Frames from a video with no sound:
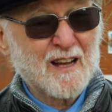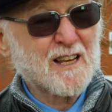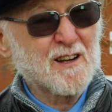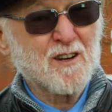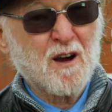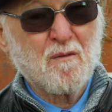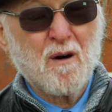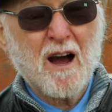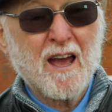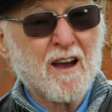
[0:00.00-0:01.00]
I don't know
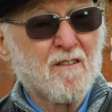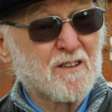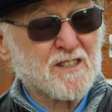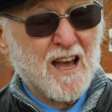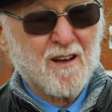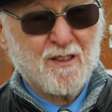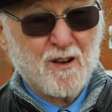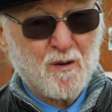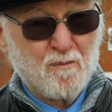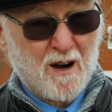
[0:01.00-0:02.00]
why I ever doubt
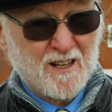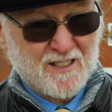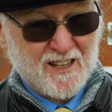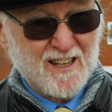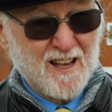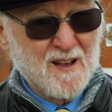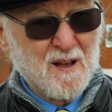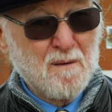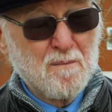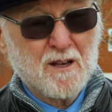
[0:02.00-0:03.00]
the Almighty,
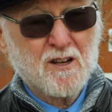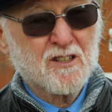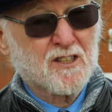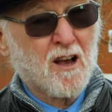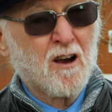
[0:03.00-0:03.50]
because